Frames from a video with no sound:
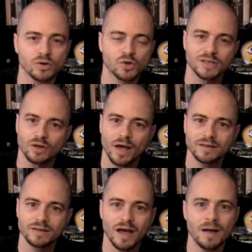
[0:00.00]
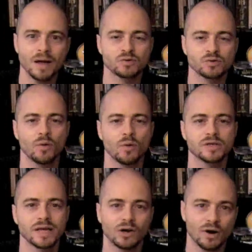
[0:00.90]
So until that time, as we always
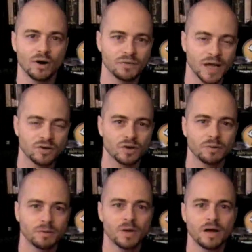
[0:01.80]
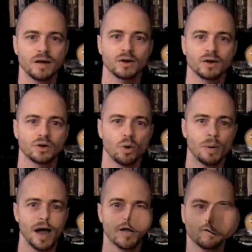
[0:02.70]
say here on the Atrium, go
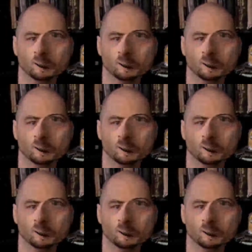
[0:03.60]
Pack.